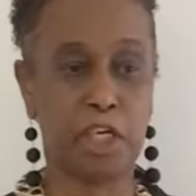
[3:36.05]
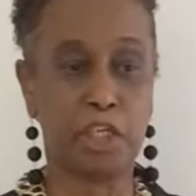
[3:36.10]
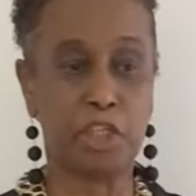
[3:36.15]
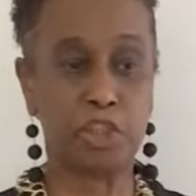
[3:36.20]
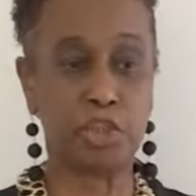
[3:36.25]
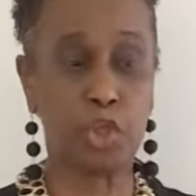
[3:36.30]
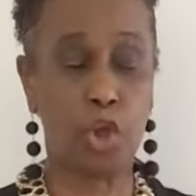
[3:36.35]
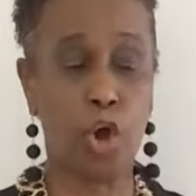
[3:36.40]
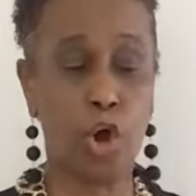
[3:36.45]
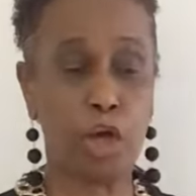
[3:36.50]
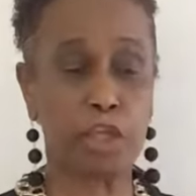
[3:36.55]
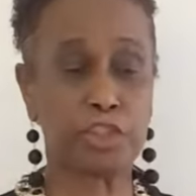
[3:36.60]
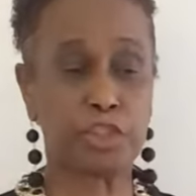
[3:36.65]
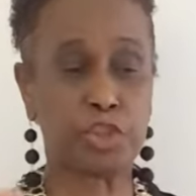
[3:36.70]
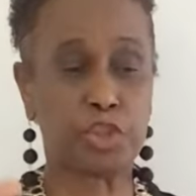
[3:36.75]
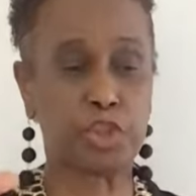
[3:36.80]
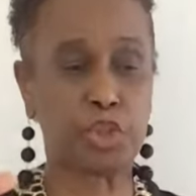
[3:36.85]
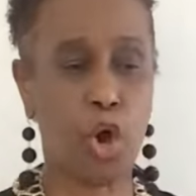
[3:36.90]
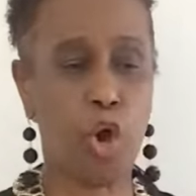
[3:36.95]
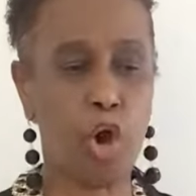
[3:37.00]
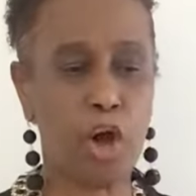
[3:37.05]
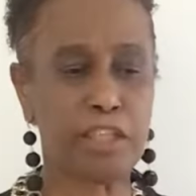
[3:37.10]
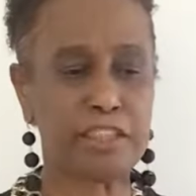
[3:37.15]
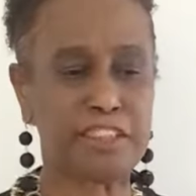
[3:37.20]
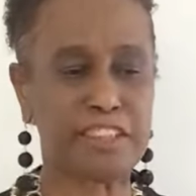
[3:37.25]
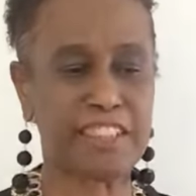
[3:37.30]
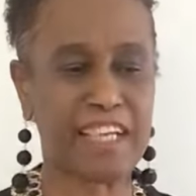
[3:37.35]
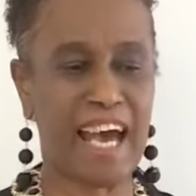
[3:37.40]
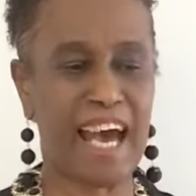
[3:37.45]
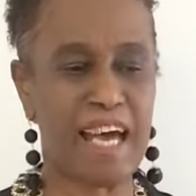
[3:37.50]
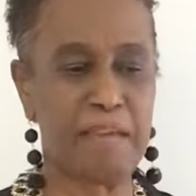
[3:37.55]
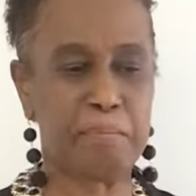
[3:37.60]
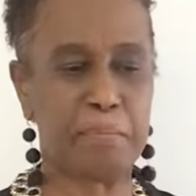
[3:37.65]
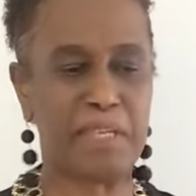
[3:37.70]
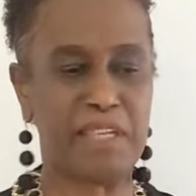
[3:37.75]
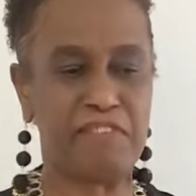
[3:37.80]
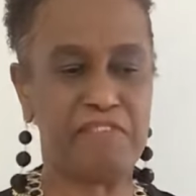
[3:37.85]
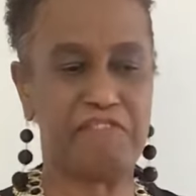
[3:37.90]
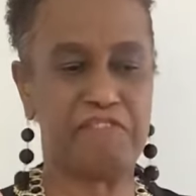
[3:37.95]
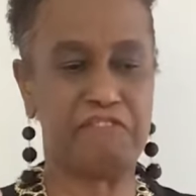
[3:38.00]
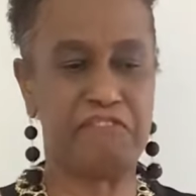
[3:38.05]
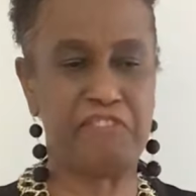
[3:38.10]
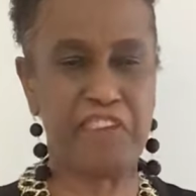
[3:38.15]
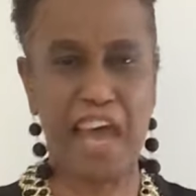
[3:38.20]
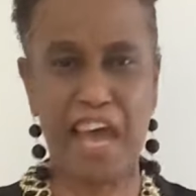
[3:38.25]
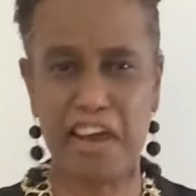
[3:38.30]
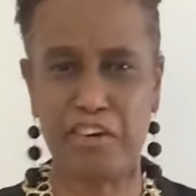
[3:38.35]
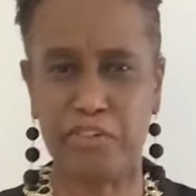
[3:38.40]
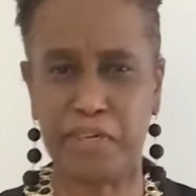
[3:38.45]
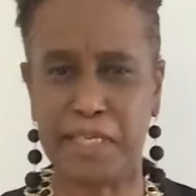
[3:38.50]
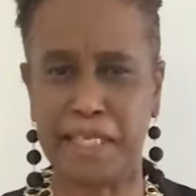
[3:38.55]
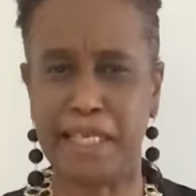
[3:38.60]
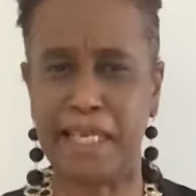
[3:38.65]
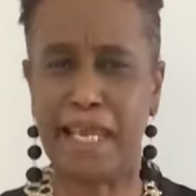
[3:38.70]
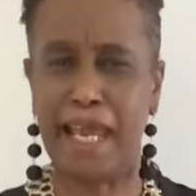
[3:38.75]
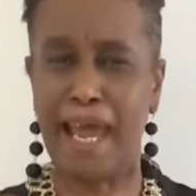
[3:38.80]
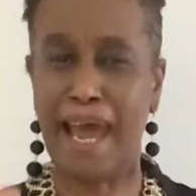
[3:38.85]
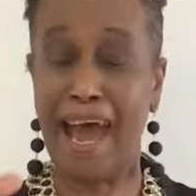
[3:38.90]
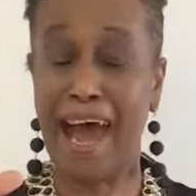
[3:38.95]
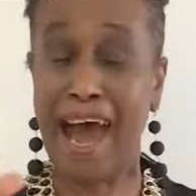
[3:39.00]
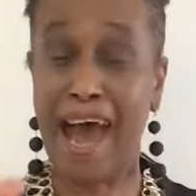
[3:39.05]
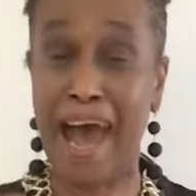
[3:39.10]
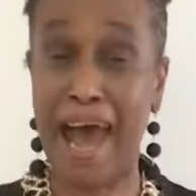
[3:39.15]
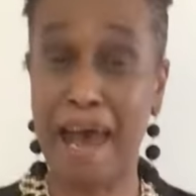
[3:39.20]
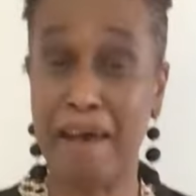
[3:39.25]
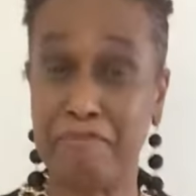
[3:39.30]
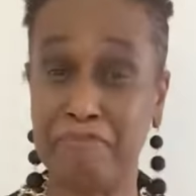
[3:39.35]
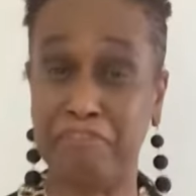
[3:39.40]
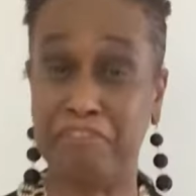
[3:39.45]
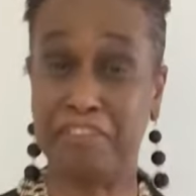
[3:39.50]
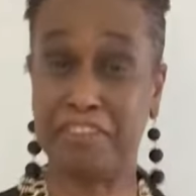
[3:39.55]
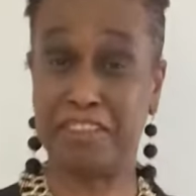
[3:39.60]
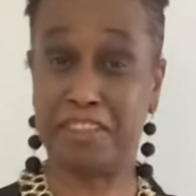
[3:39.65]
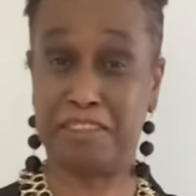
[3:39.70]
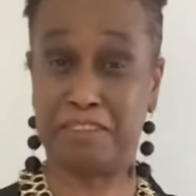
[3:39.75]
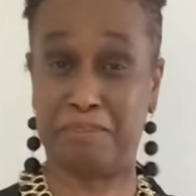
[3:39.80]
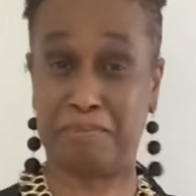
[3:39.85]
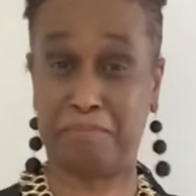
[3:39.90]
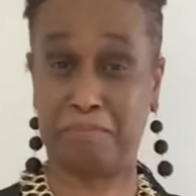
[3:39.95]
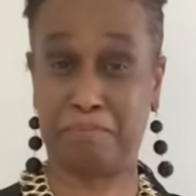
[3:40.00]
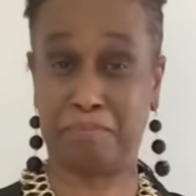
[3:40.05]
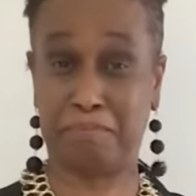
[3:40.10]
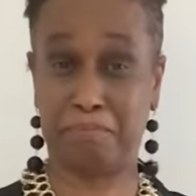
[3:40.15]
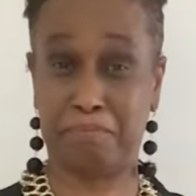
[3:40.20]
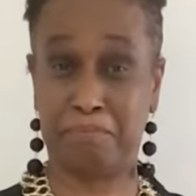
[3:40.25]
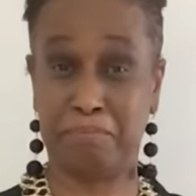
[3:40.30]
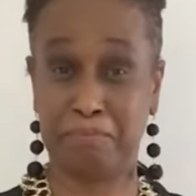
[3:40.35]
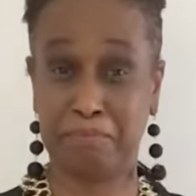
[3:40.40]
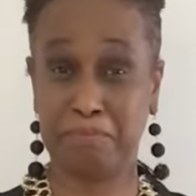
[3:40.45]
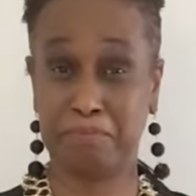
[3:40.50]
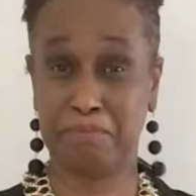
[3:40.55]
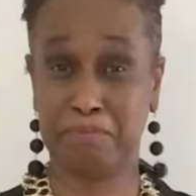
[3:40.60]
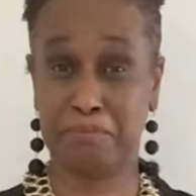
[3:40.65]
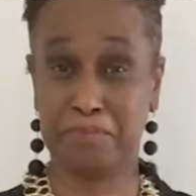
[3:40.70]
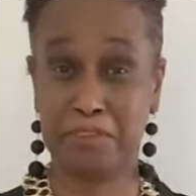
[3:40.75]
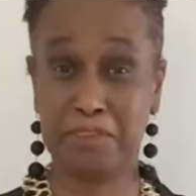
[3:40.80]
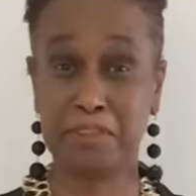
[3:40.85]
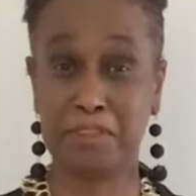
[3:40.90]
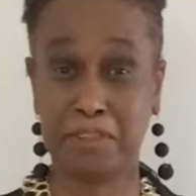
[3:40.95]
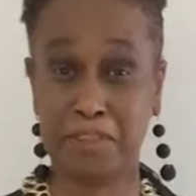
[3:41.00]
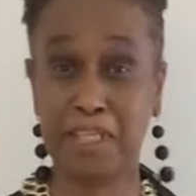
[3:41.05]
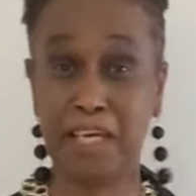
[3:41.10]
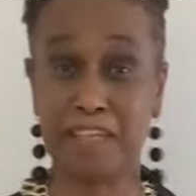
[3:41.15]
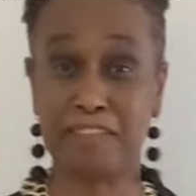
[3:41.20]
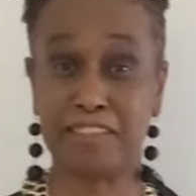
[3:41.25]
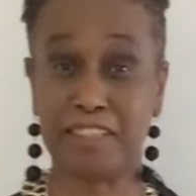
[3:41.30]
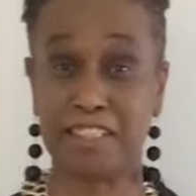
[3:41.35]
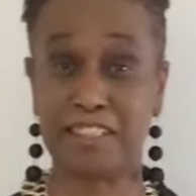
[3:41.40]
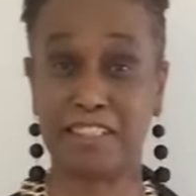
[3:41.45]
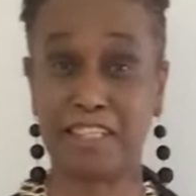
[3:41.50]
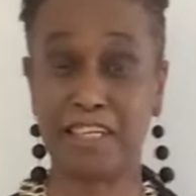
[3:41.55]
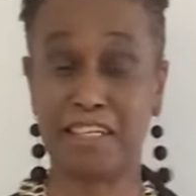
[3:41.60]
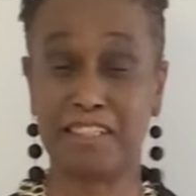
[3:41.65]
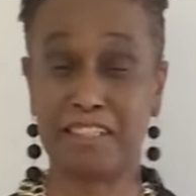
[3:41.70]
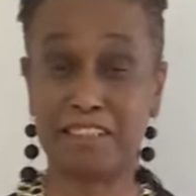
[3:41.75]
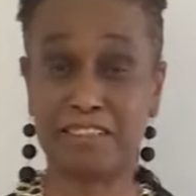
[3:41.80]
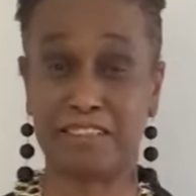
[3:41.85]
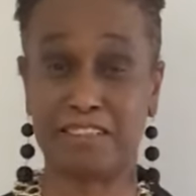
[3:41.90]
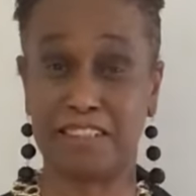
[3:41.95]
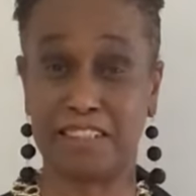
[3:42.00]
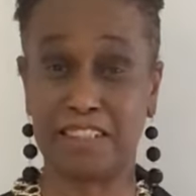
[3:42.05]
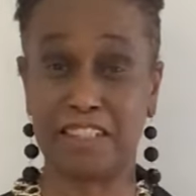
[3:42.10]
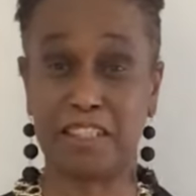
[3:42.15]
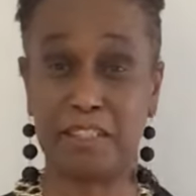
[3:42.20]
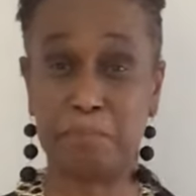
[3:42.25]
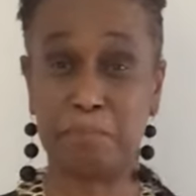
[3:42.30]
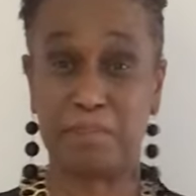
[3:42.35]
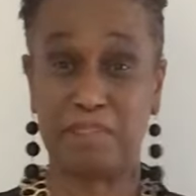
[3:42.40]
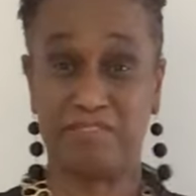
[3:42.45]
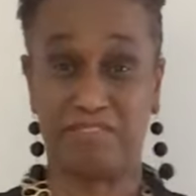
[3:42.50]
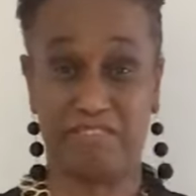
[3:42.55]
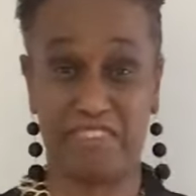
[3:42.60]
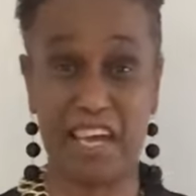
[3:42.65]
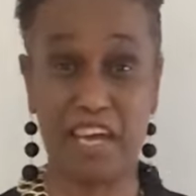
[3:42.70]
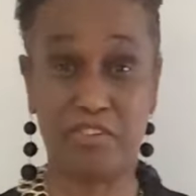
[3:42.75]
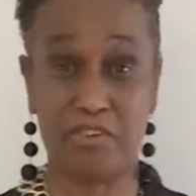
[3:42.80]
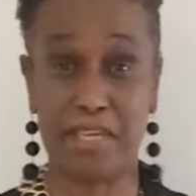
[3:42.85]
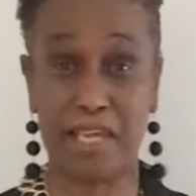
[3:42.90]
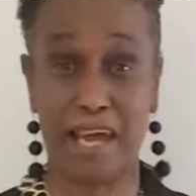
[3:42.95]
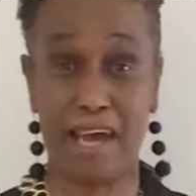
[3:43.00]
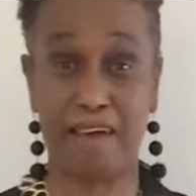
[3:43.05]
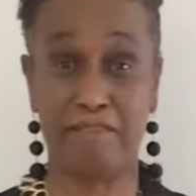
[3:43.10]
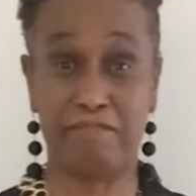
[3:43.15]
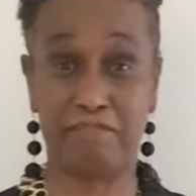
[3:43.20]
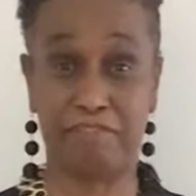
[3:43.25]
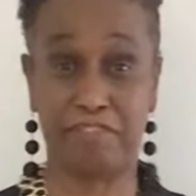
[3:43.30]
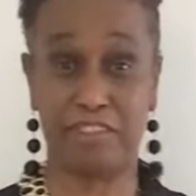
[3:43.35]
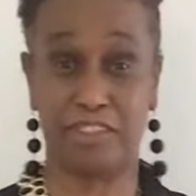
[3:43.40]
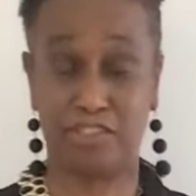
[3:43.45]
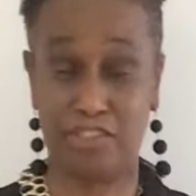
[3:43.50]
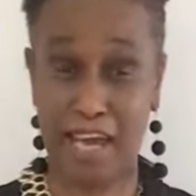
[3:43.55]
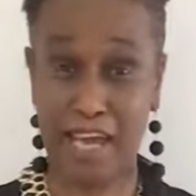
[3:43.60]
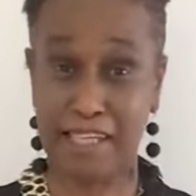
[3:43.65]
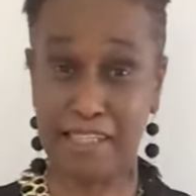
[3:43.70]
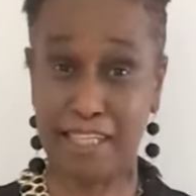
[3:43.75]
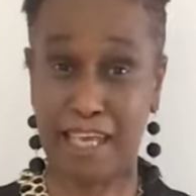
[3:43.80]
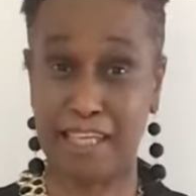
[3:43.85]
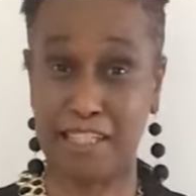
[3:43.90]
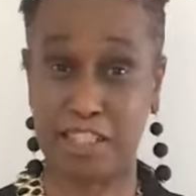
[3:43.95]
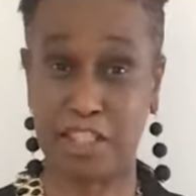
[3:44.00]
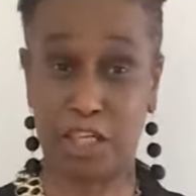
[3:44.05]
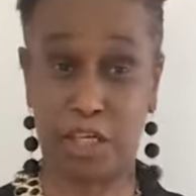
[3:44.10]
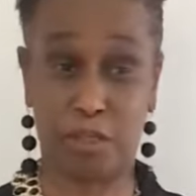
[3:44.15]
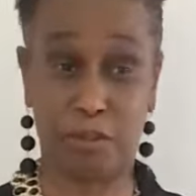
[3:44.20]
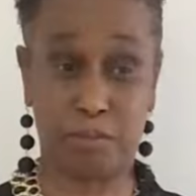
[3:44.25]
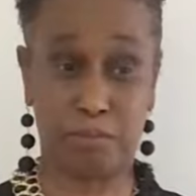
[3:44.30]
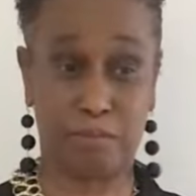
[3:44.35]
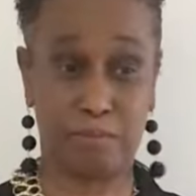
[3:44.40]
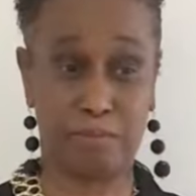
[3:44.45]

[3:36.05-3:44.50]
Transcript: Your thoughts can be very harmful. Yes, it does. It can be very harmful. Write that down.